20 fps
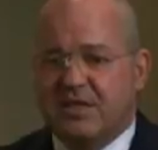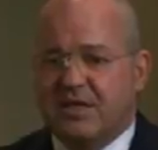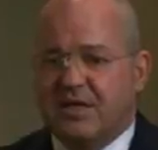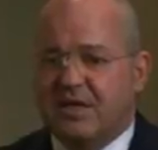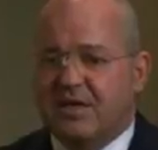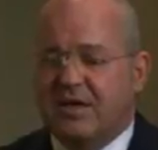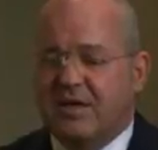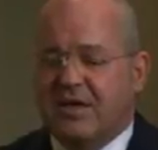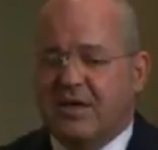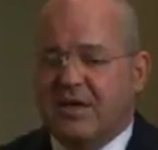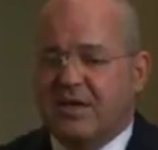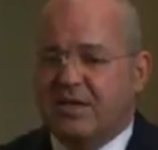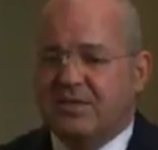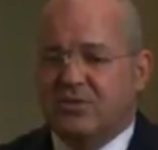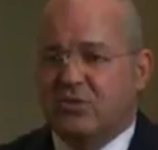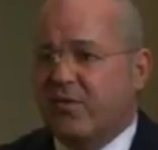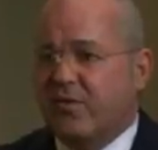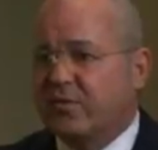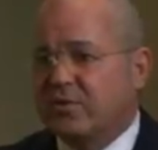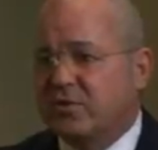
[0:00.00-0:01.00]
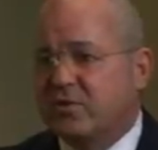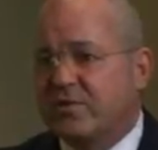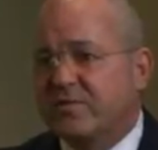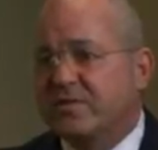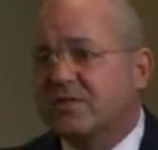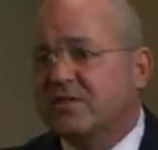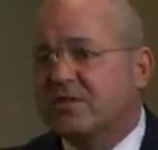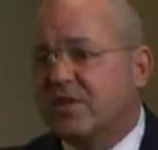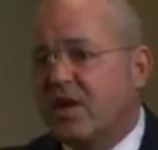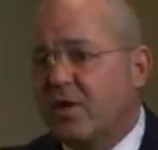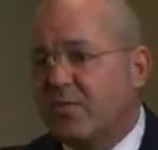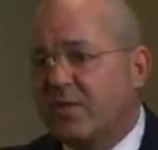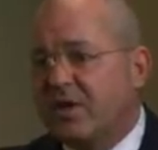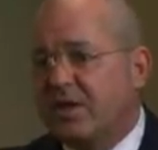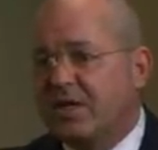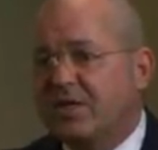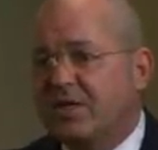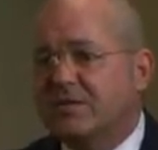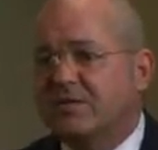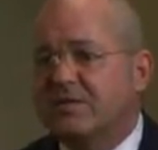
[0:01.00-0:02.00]
in software services
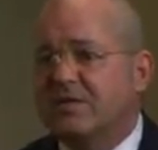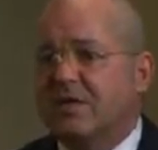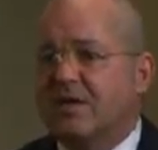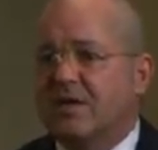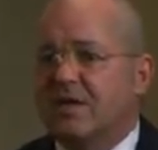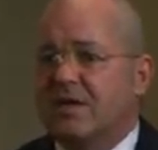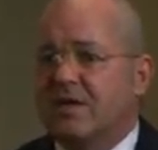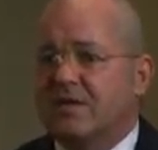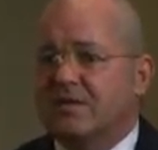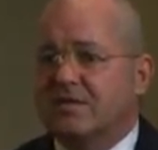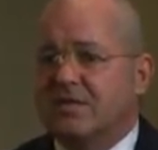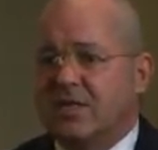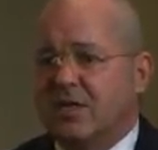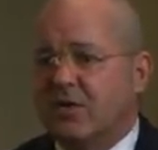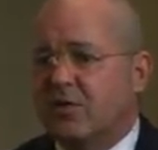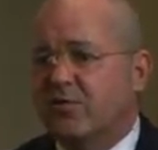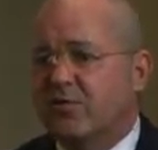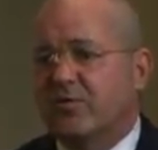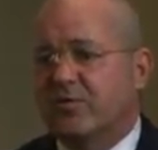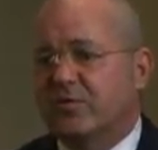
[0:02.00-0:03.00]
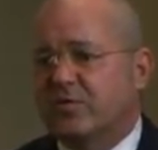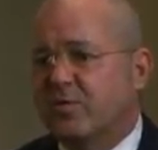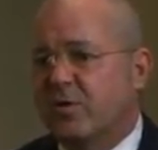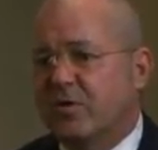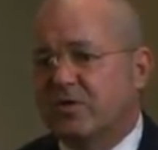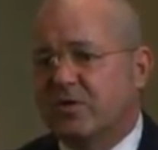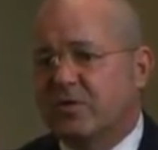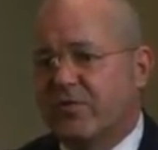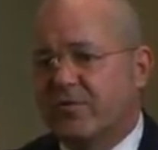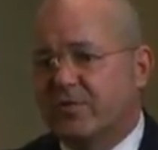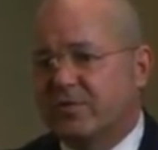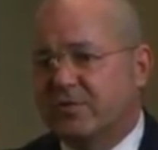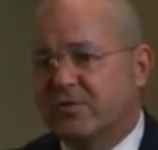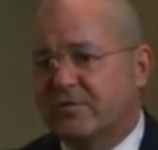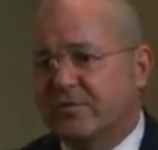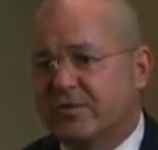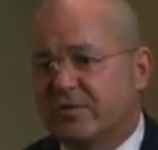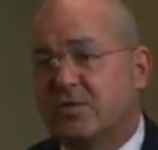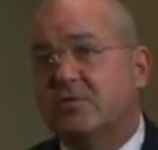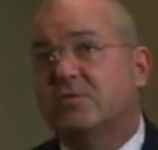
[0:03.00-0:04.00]
companies, CEO for a small software
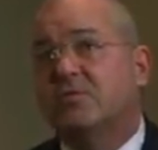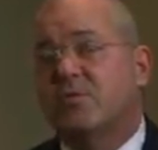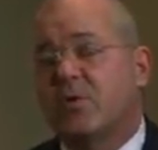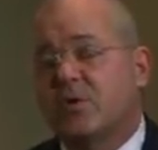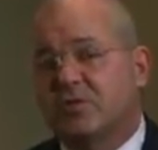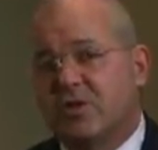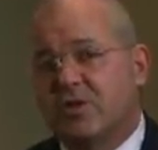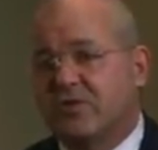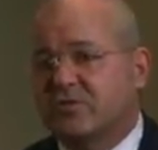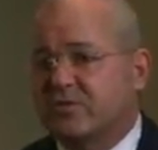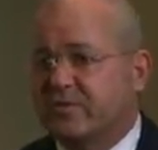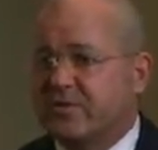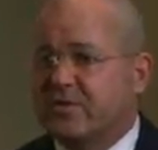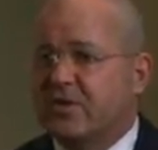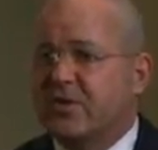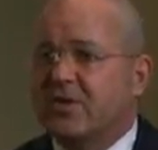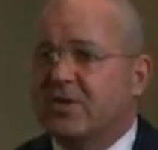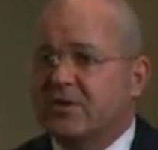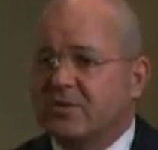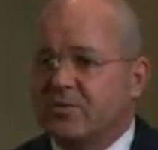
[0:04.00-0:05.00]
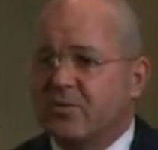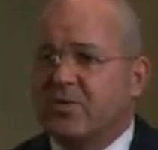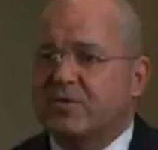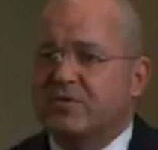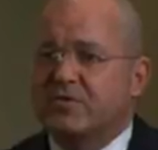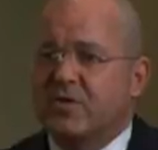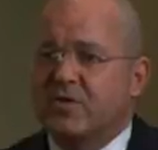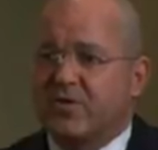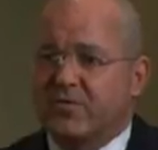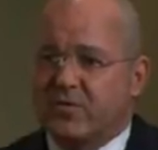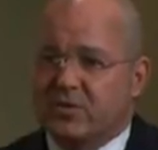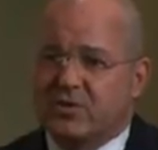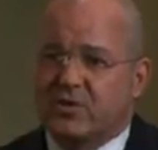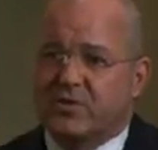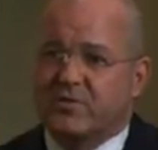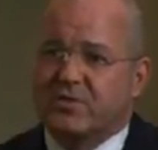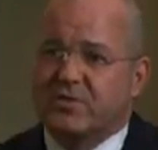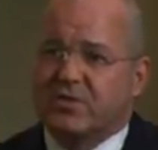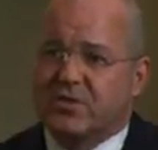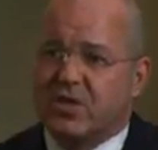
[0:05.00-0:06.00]
service, two small software
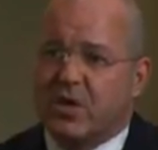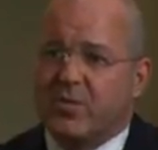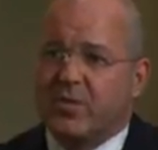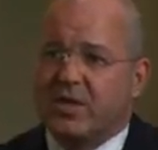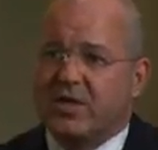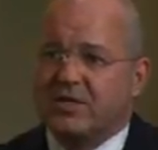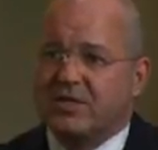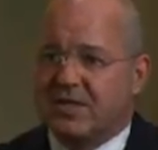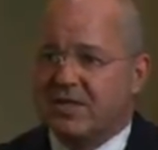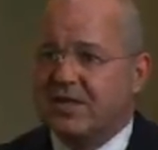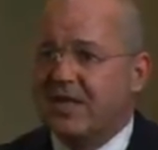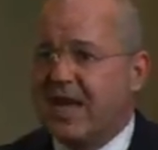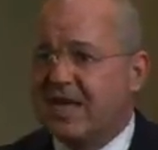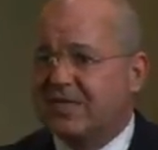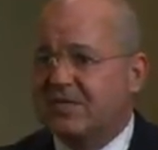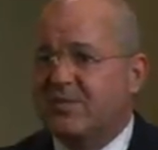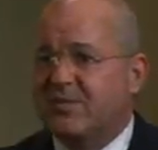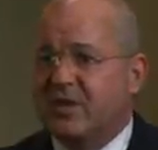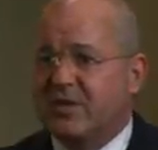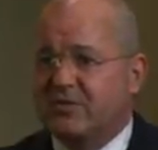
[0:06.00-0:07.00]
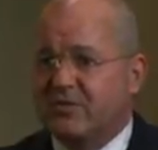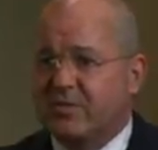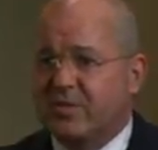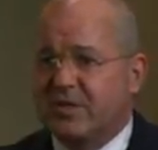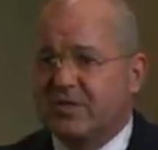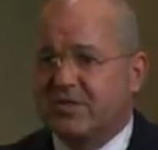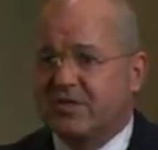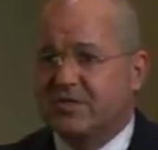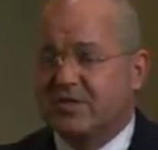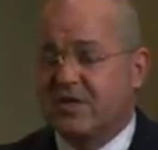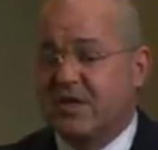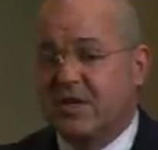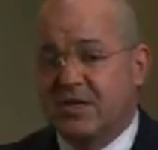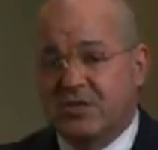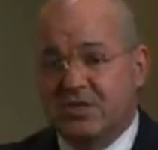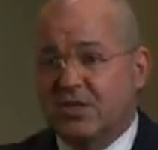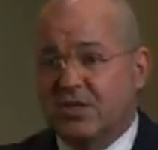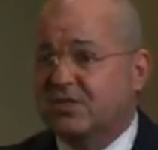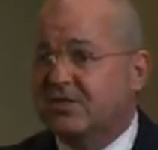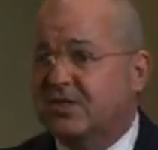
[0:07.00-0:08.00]
services companies in the asset management business
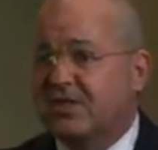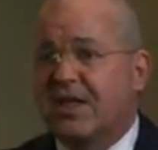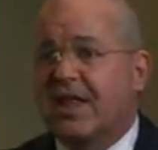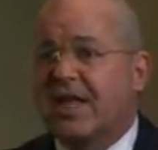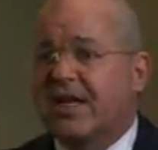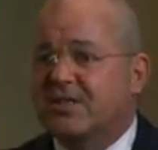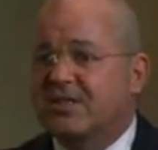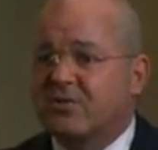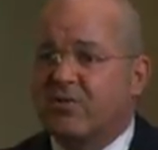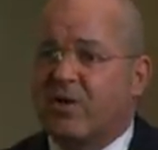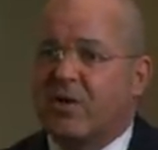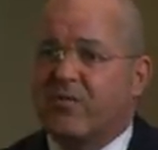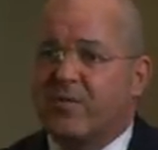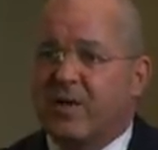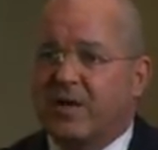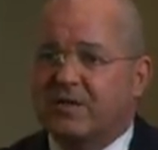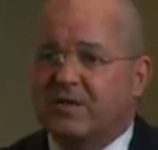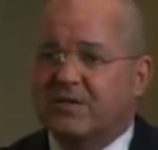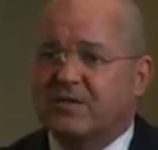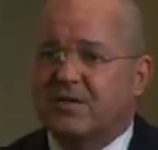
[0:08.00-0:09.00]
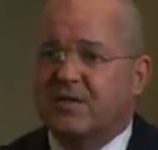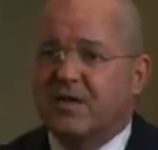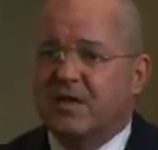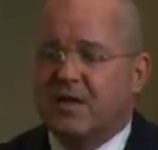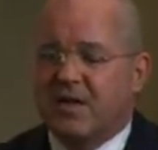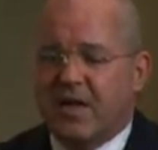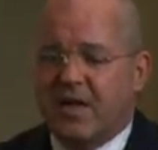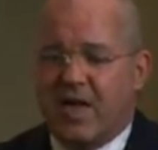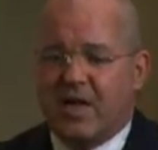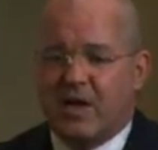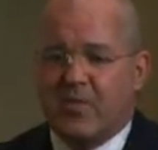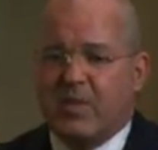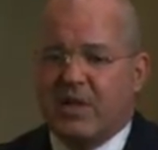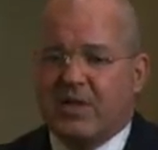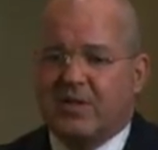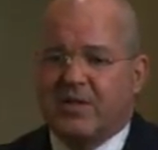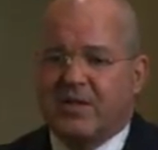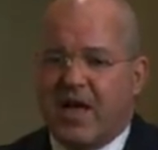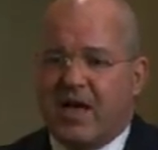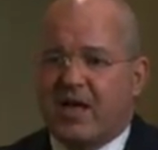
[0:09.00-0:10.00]
just in the last 12 months, and a
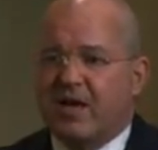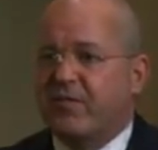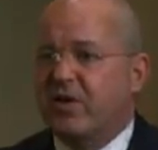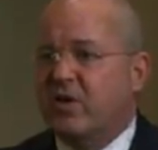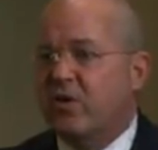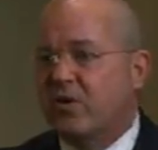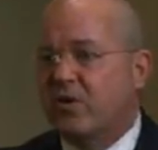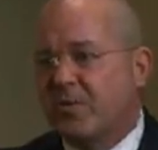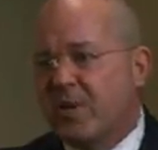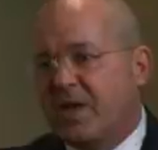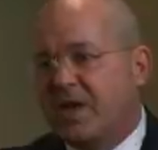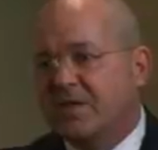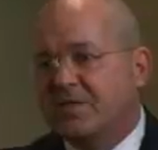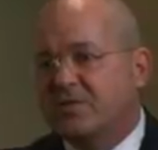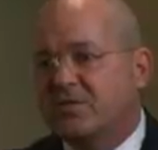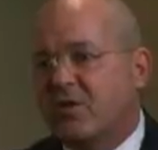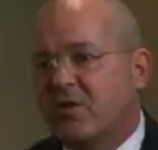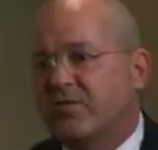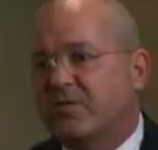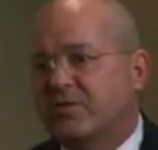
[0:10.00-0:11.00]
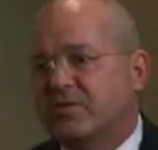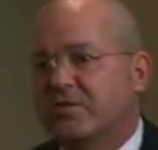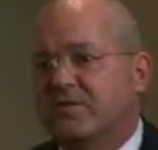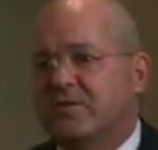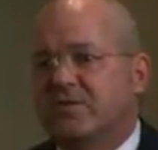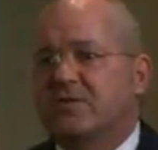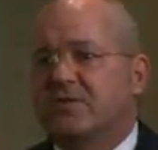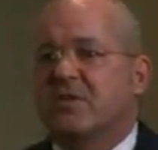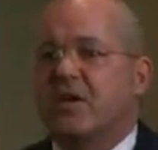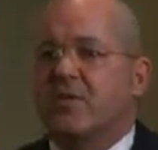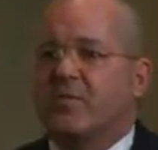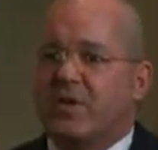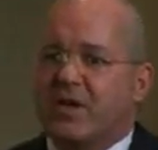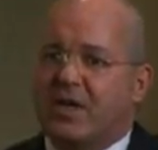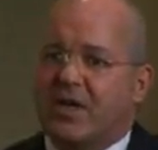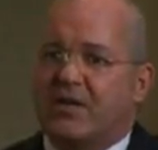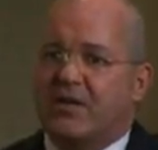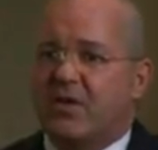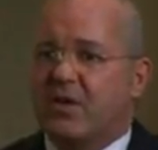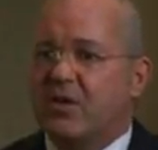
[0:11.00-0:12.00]
build out of a European software services
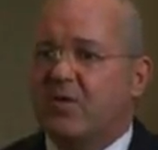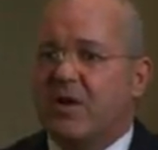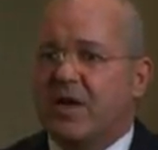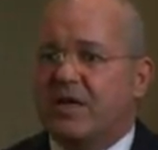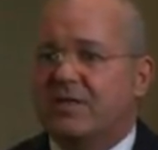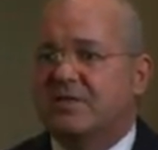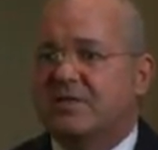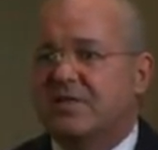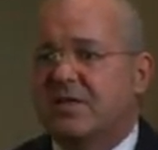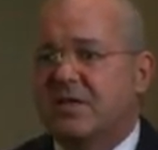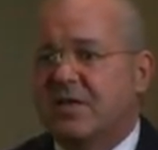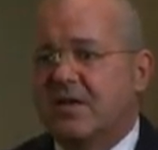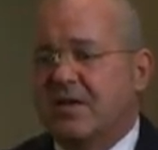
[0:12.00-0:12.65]
company in the US.